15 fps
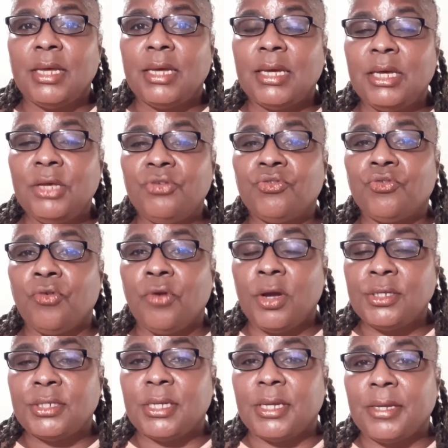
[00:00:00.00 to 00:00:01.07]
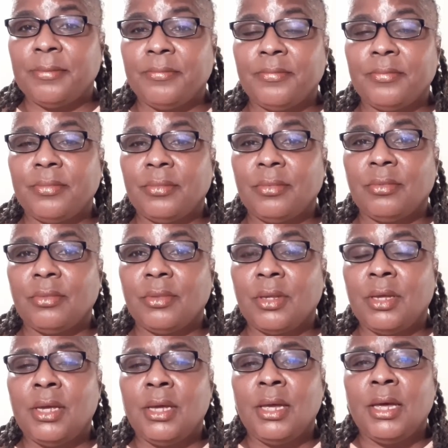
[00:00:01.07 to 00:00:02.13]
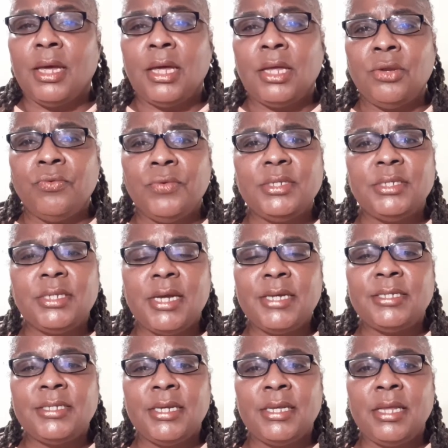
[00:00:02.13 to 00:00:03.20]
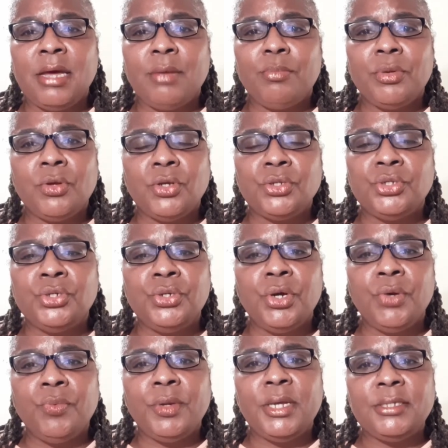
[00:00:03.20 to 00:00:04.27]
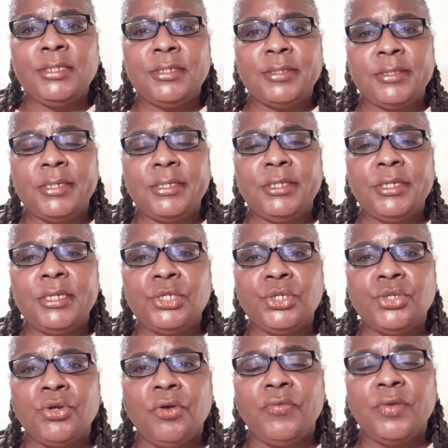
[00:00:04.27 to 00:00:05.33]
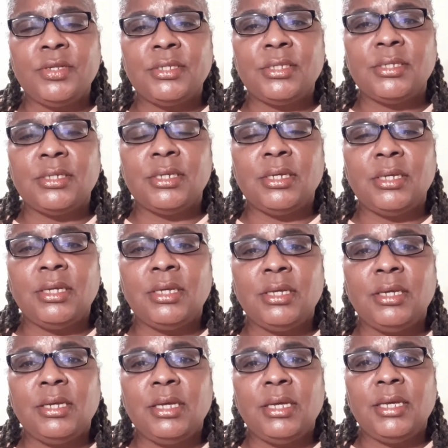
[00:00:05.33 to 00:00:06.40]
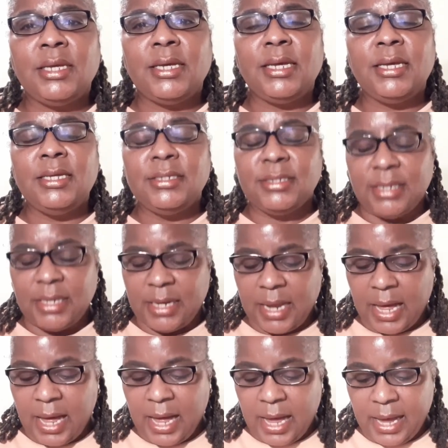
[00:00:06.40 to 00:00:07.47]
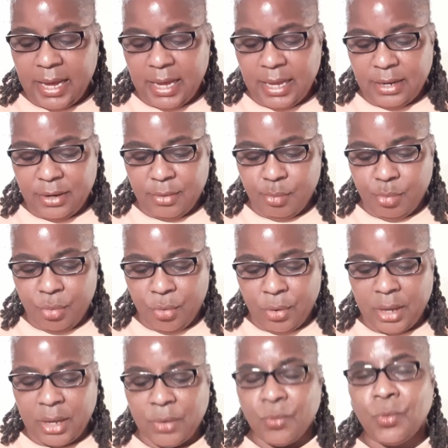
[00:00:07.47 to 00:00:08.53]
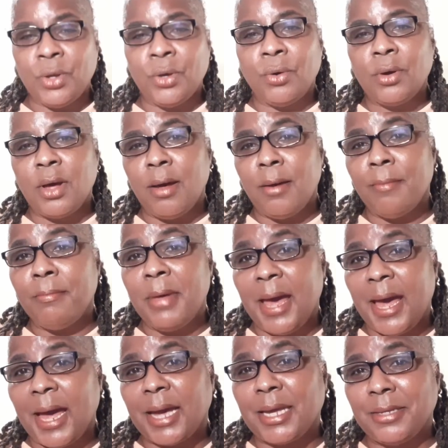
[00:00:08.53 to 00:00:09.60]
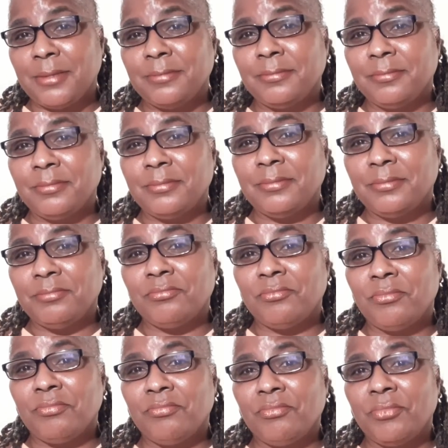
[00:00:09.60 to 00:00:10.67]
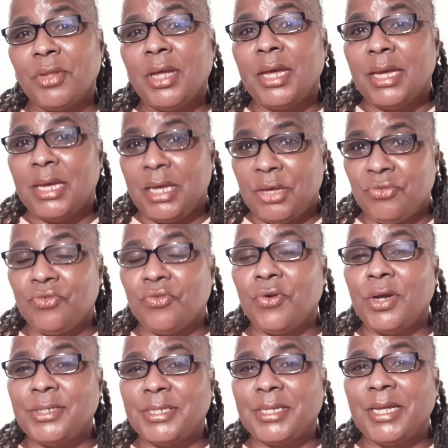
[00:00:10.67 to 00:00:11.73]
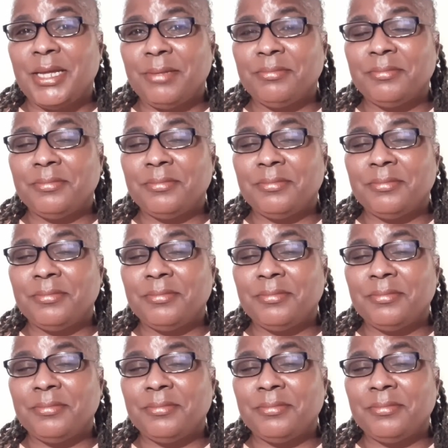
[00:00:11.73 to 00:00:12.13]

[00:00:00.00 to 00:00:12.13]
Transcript: He's trusting. And the reason I say that, because you know what he just said to his servants? He said, I and the boy will come back. He's trusting.